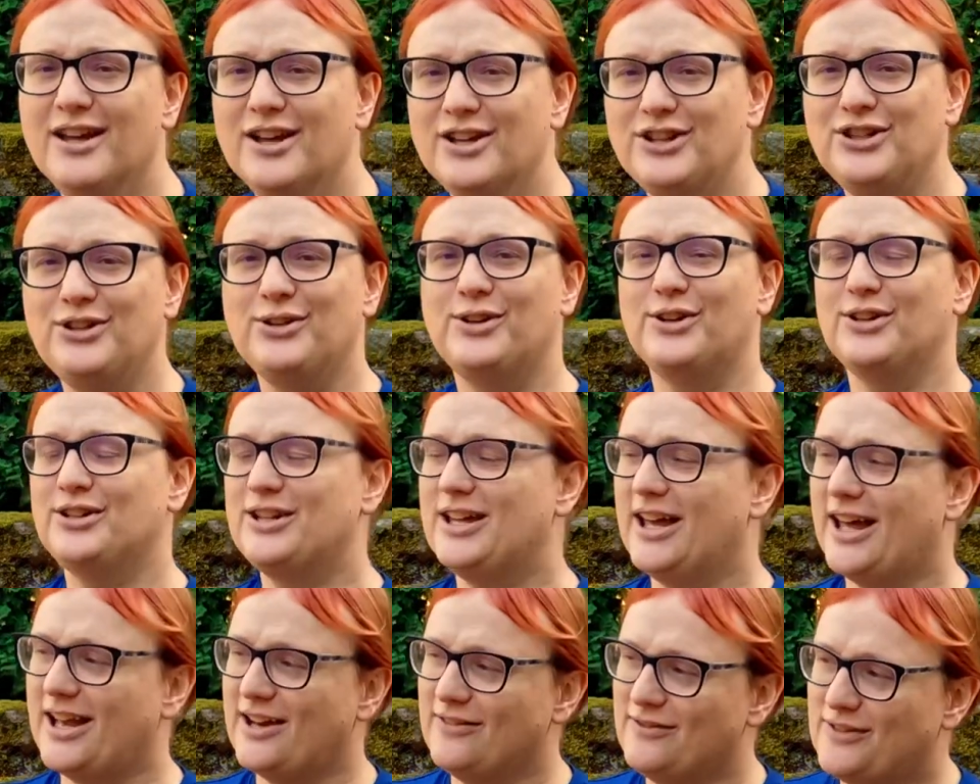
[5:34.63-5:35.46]
you could
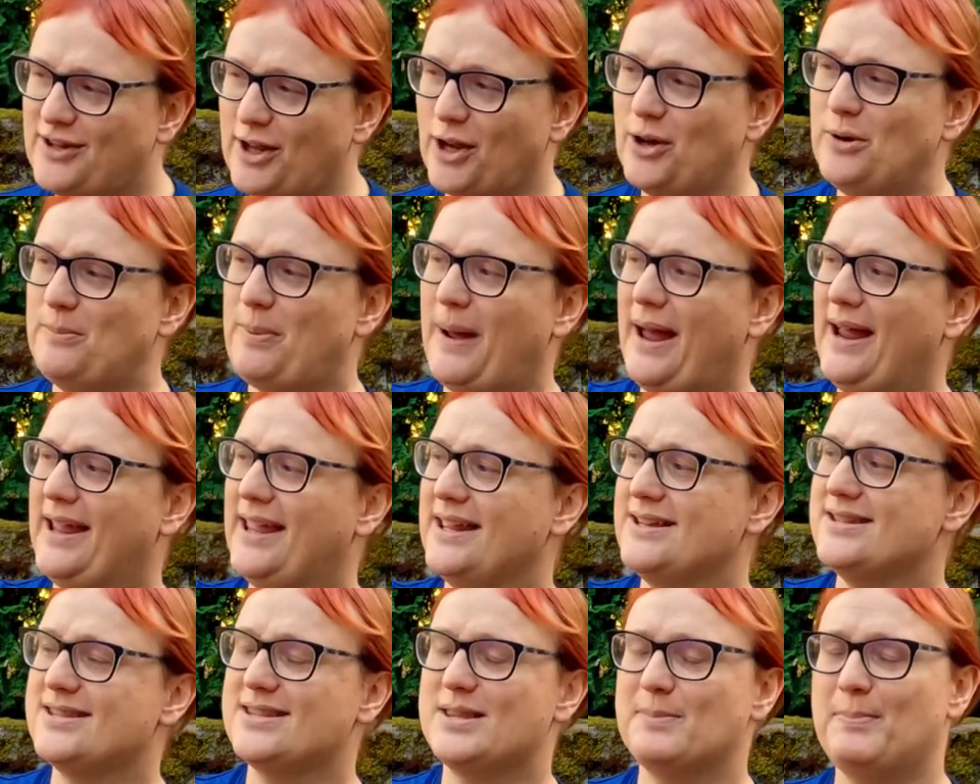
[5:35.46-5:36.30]
kind of go back
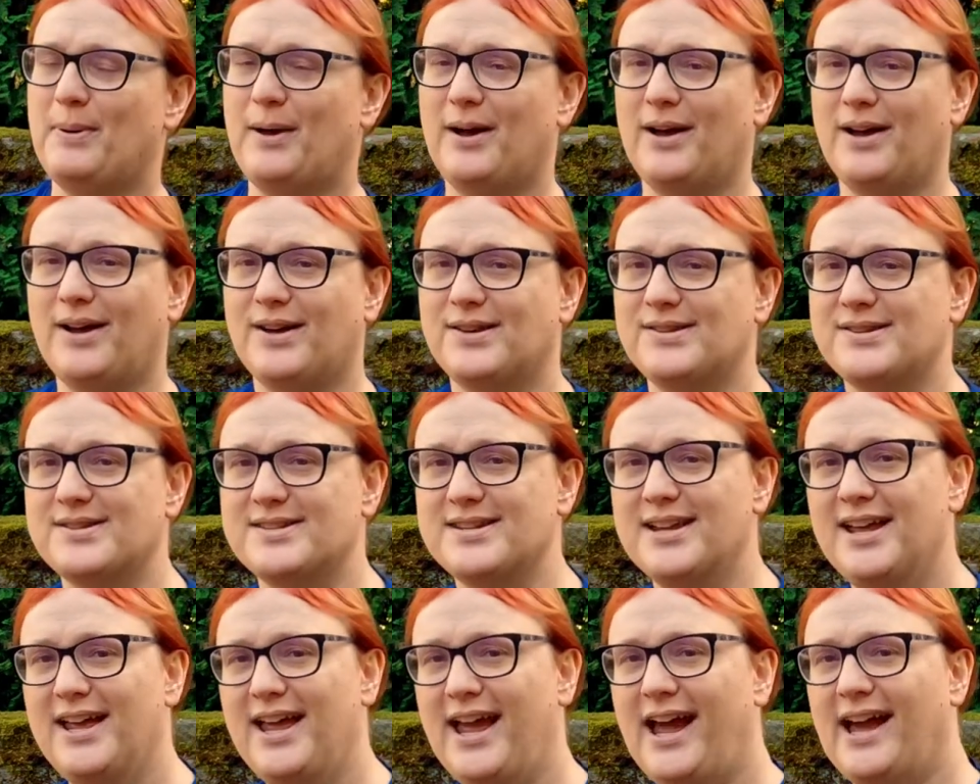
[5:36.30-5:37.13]
into the past
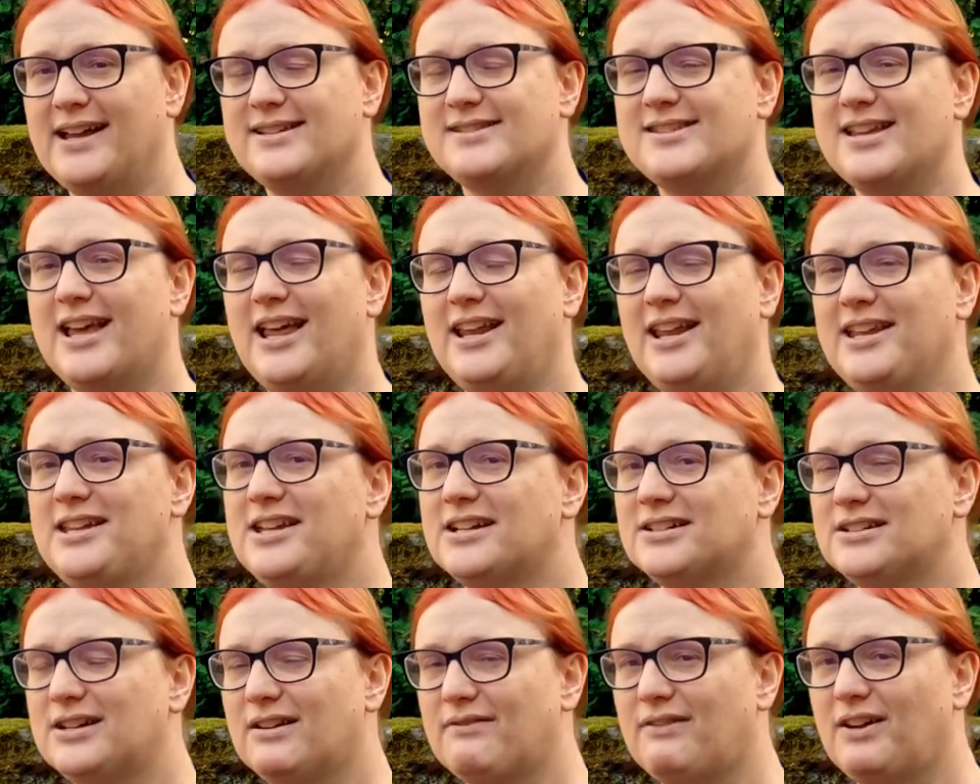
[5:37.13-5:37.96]
and tell a
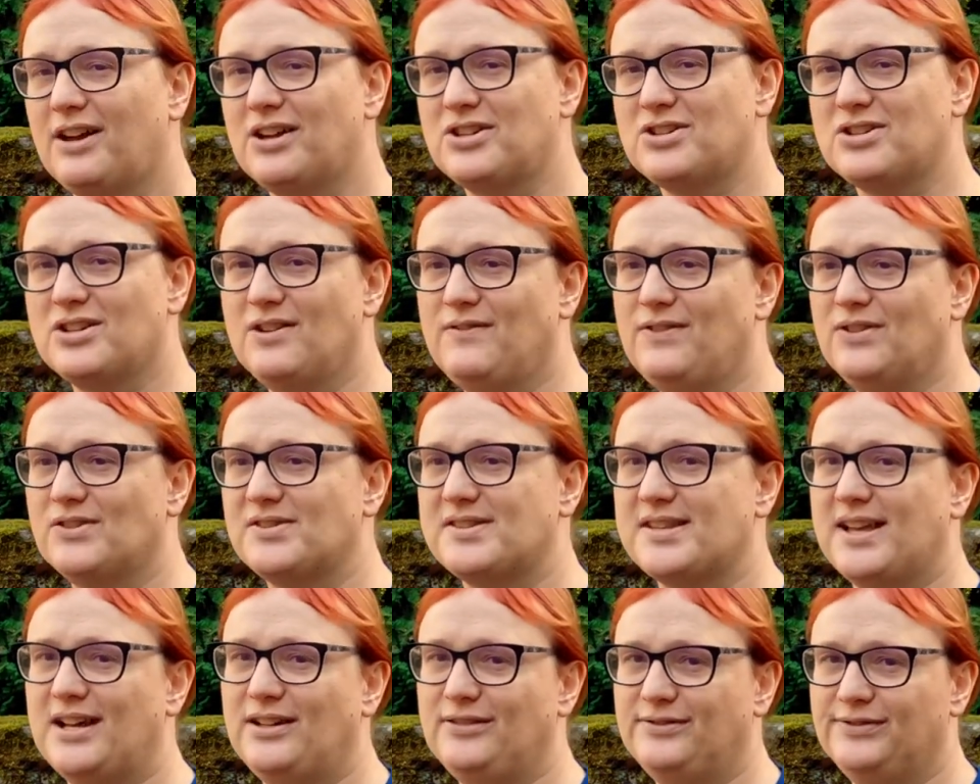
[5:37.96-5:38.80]
younger version of
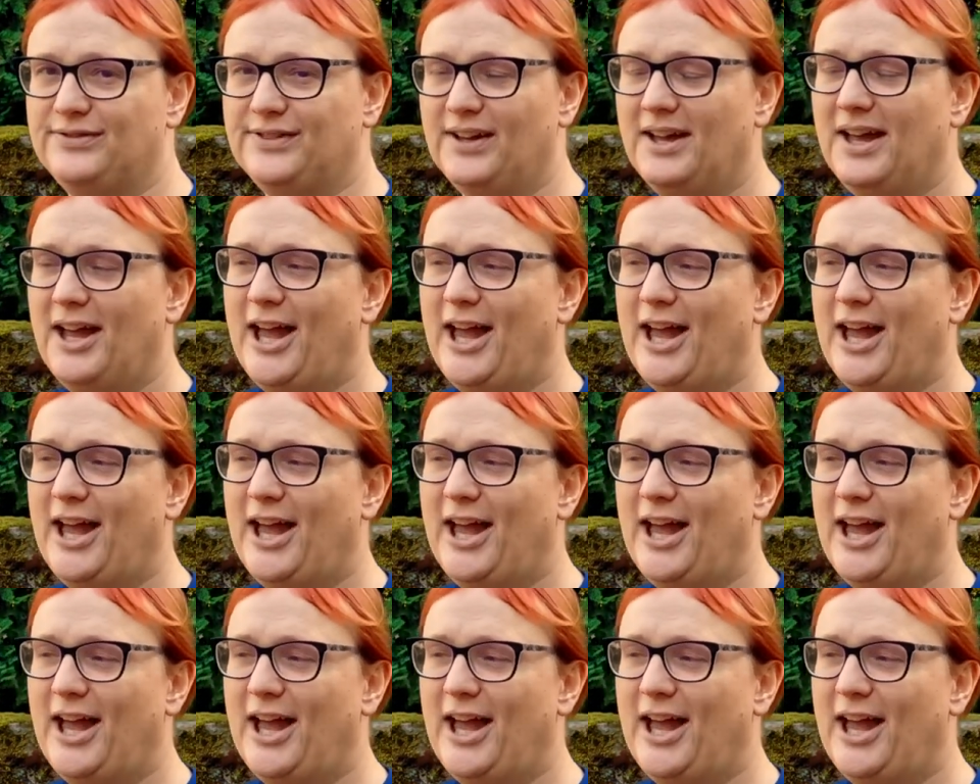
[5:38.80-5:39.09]
yourself,